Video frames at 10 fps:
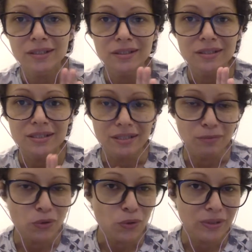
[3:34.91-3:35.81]

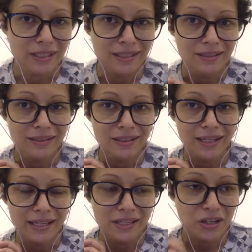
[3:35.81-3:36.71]
Some call it
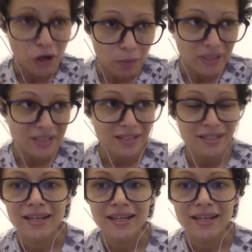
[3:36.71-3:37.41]
a comet.